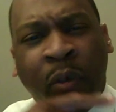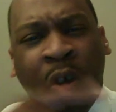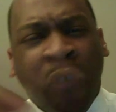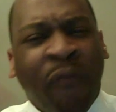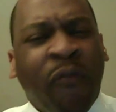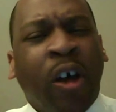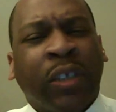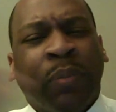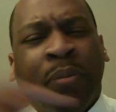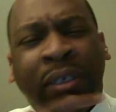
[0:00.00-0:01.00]
on
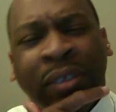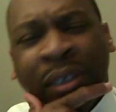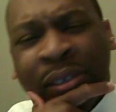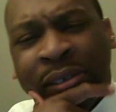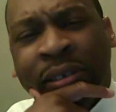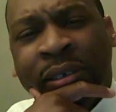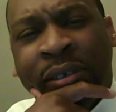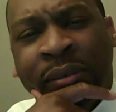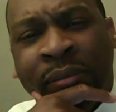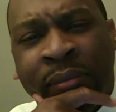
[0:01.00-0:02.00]
false
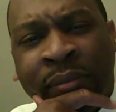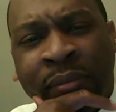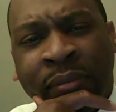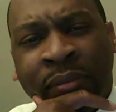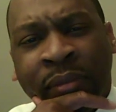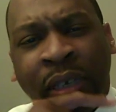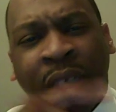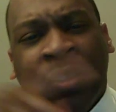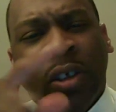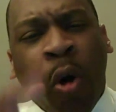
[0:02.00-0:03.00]
pretenses.
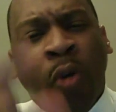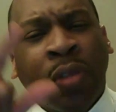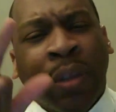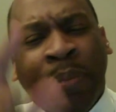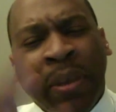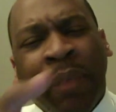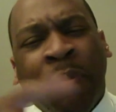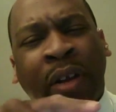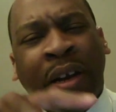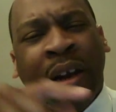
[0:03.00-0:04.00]
He told the
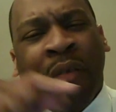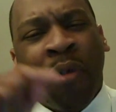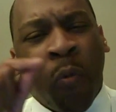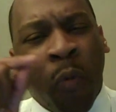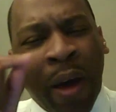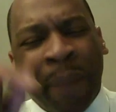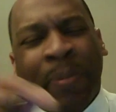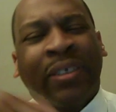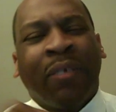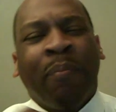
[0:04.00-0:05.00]
people that there were
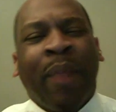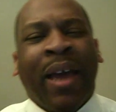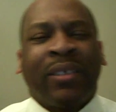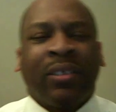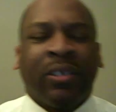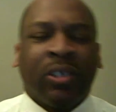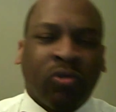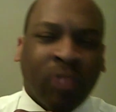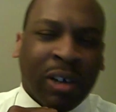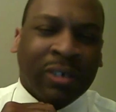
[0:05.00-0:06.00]
weapons of mass
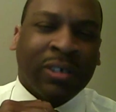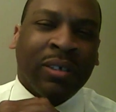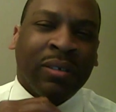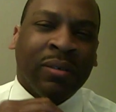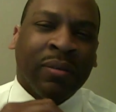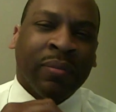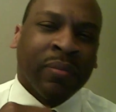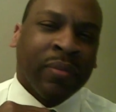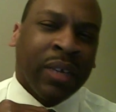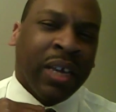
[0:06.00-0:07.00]
destruction
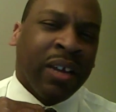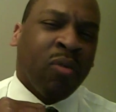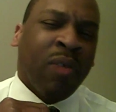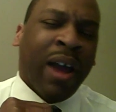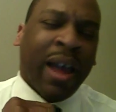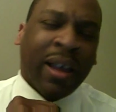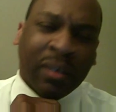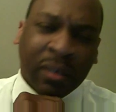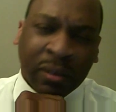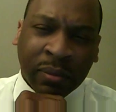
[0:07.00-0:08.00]
in
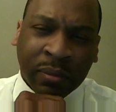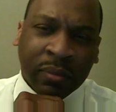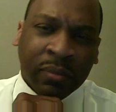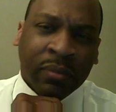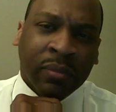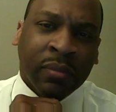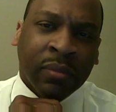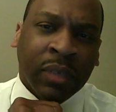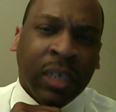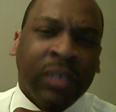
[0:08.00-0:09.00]
Iraq.
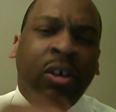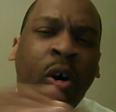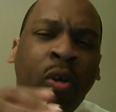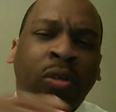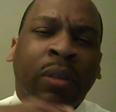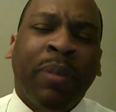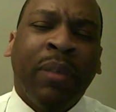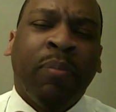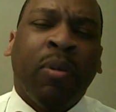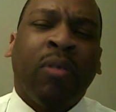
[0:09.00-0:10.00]
He told the
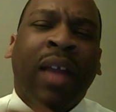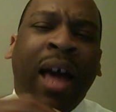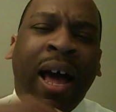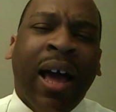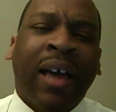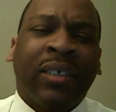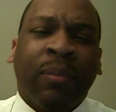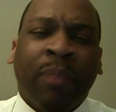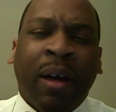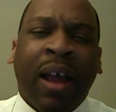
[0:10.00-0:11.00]
people lies
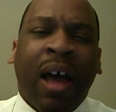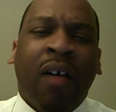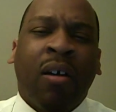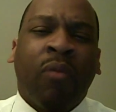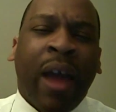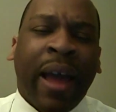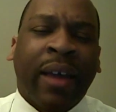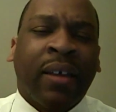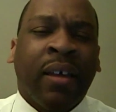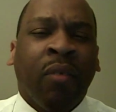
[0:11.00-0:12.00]
about how
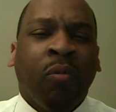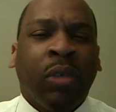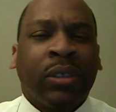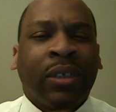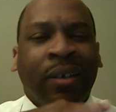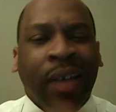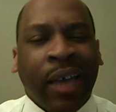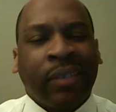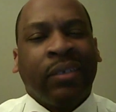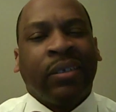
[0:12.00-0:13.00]
Iraq was
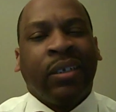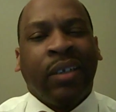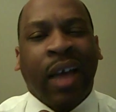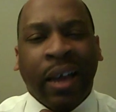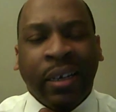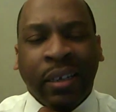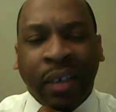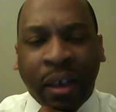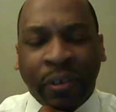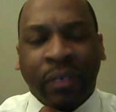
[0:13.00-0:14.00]
connected to
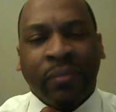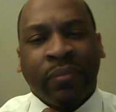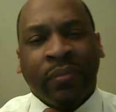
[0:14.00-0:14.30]
9/11